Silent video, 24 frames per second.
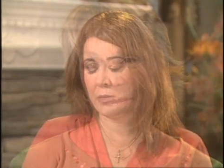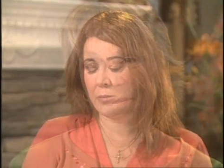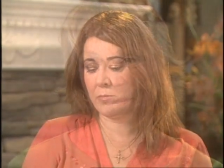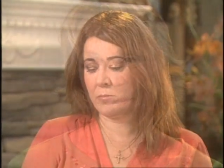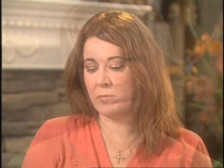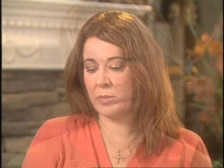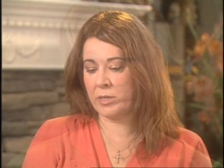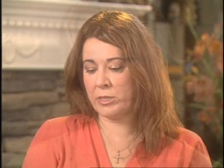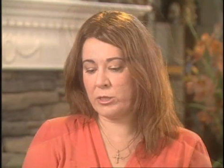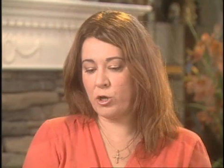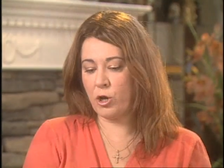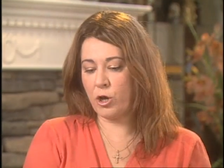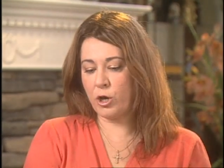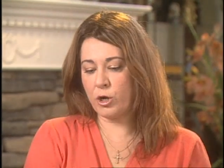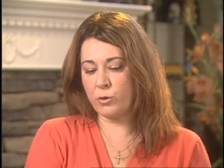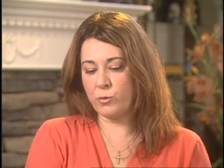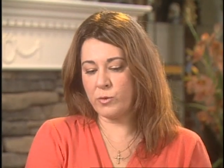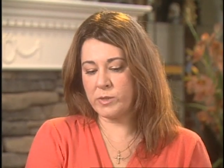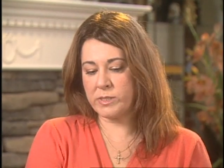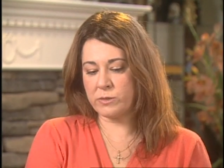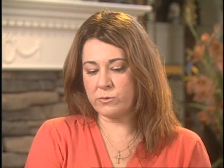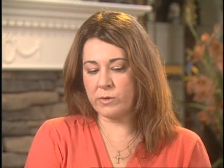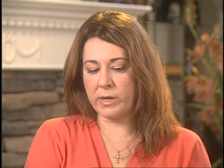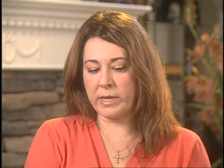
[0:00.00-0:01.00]
My daughter
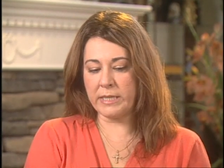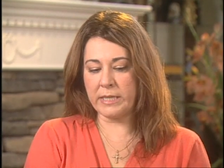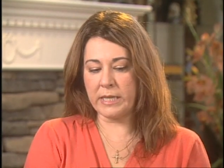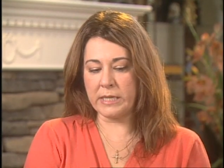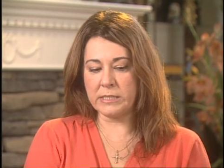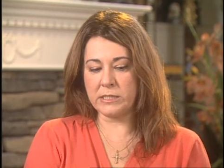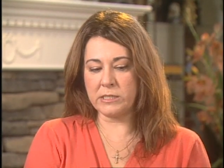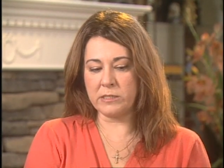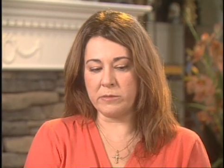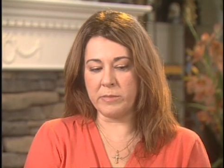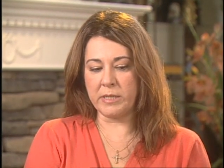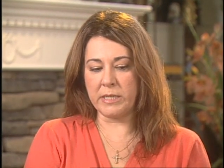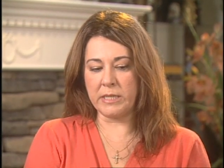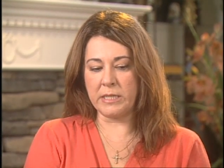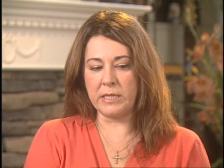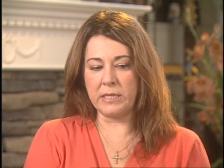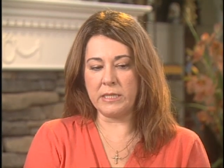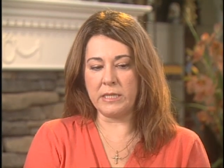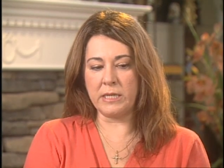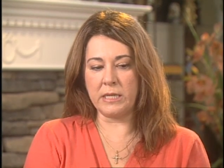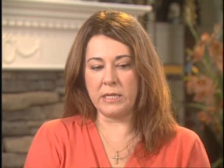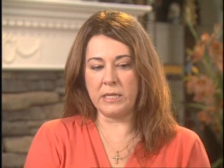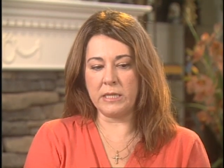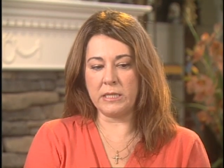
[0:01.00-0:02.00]
was right next to me,
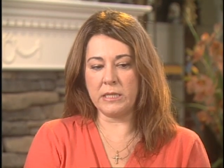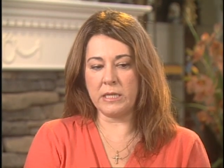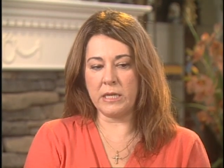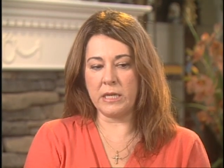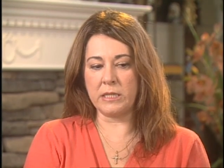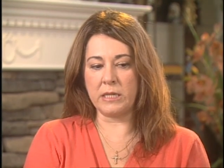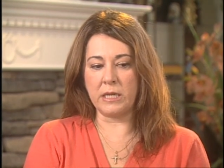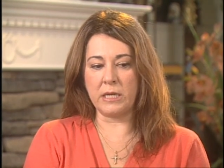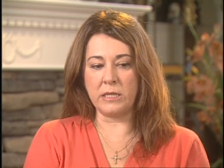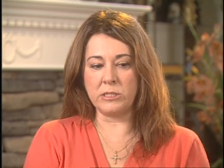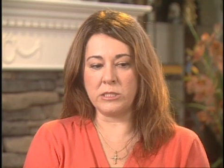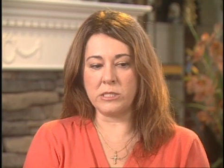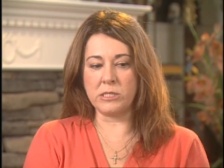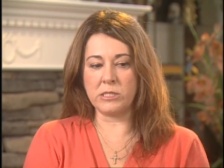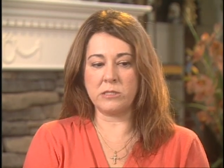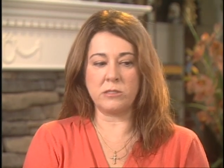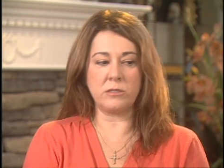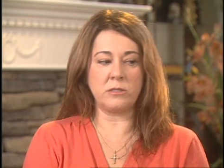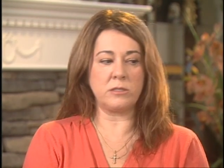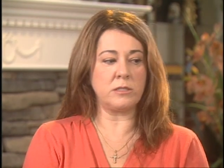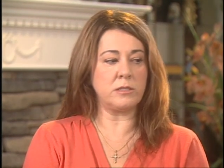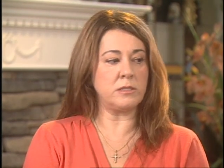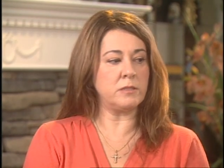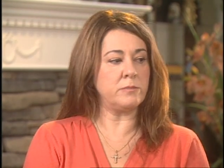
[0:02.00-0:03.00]
Nadine, and I just
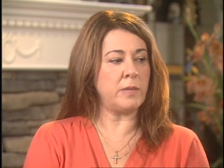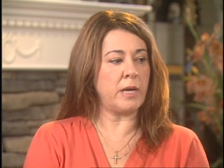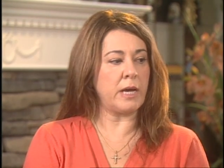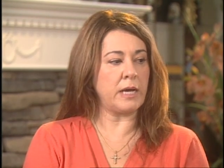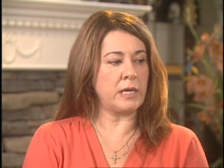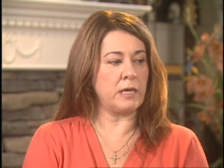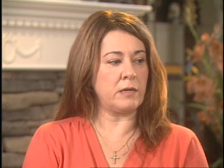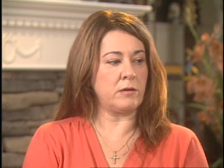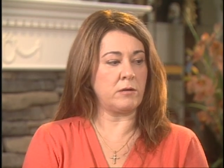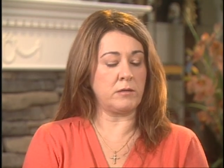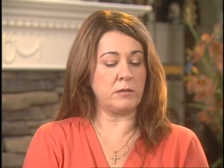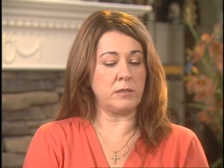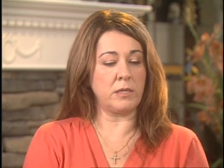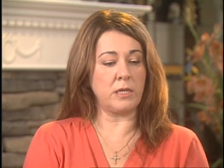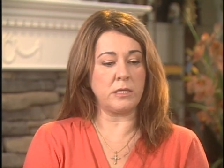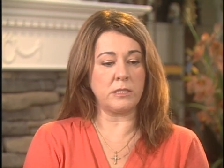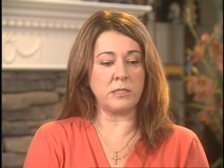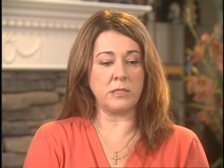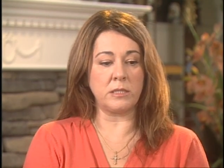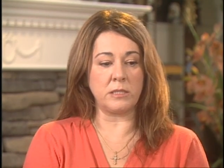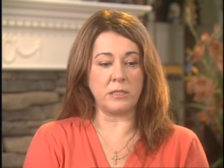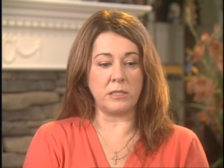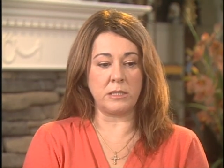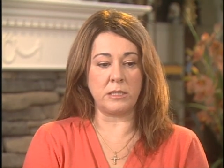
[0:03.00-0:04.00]
turned back at her and I
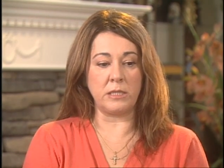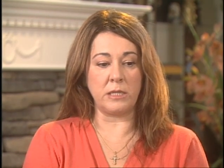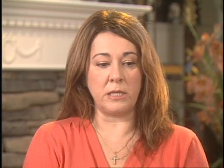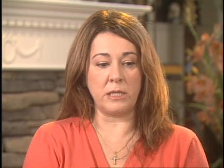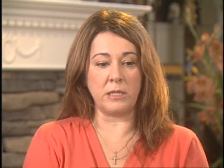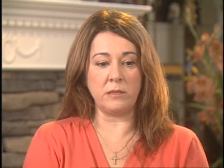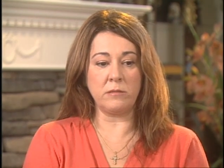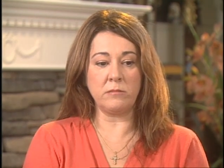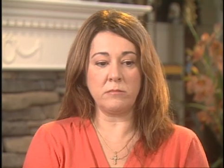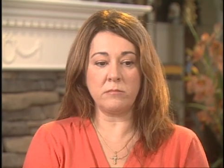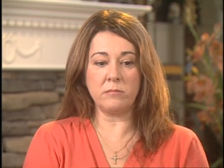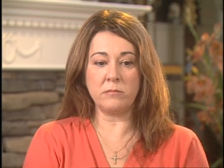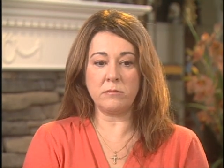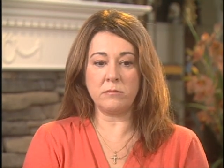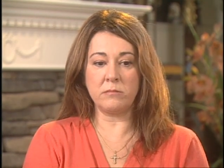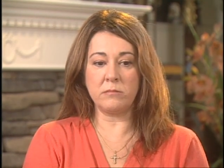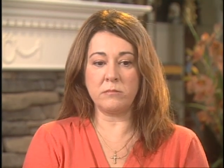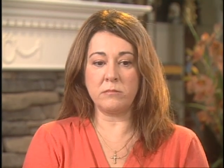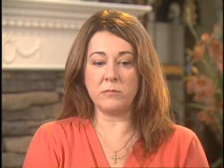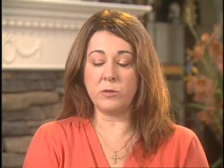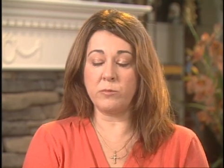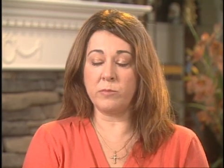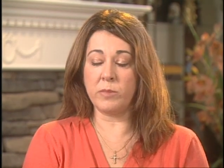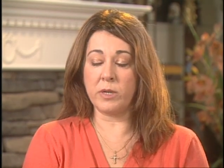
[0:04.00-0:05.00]
said, "Nadine,
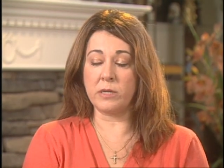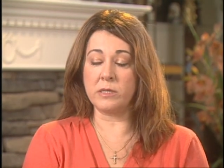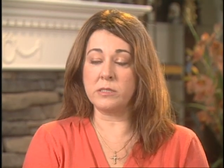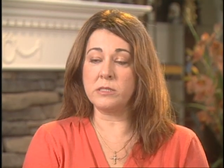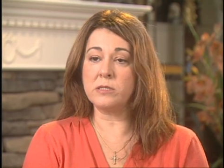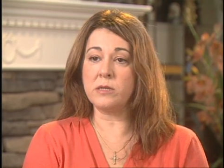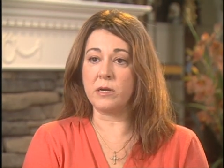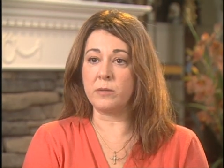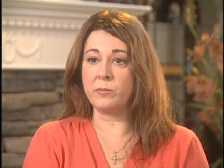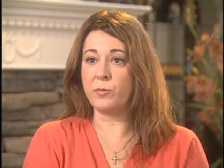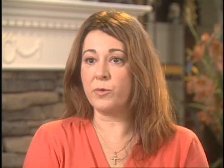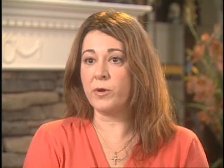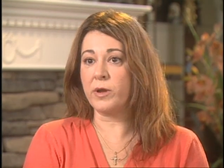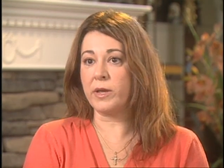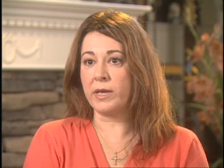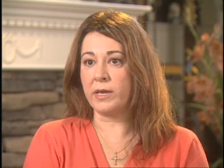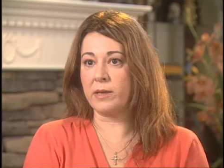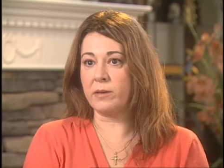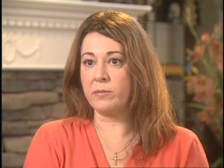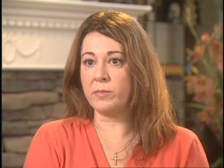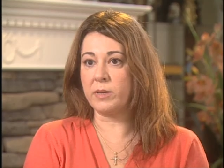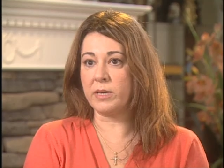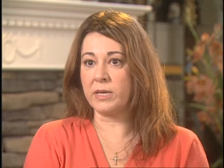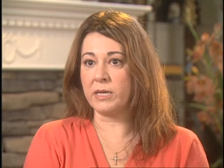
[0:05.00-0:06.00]
you better start
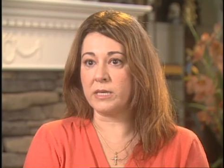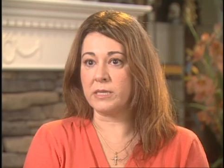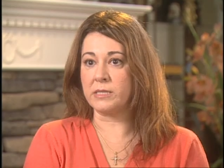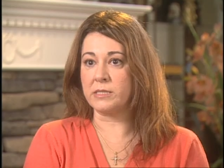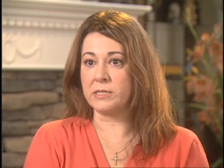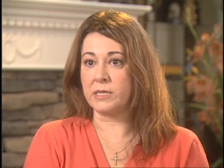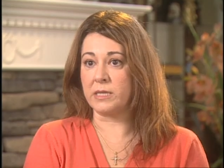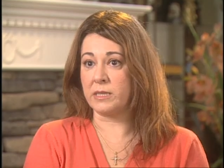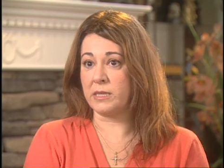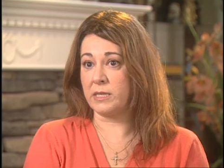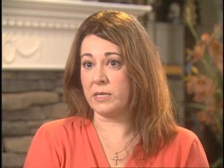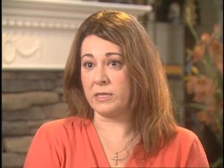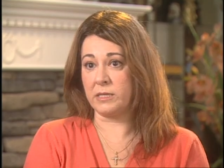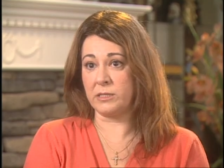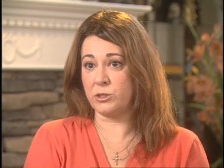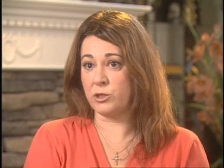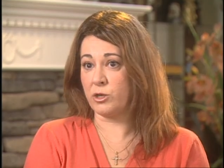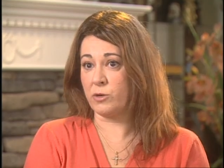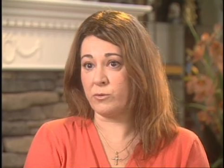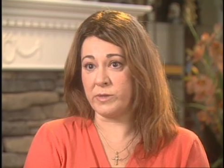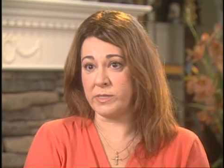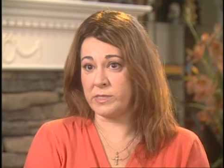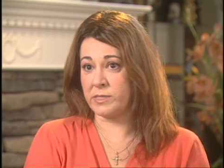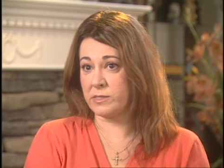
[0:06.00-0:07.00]
praying because I think
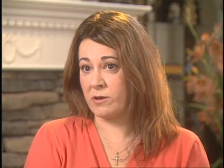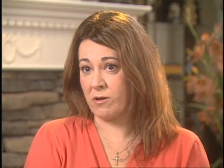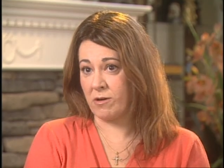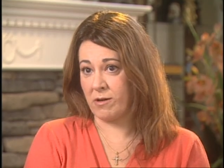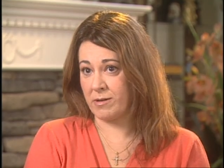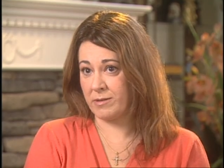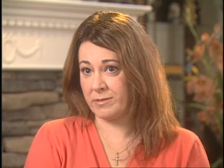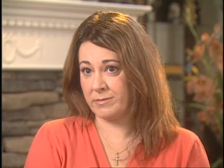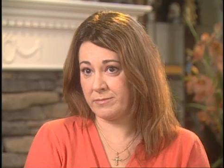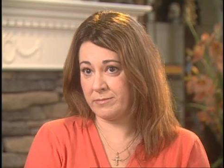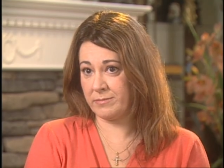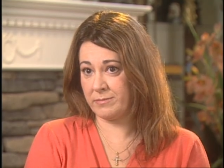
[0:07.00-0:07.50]
Joey's gone."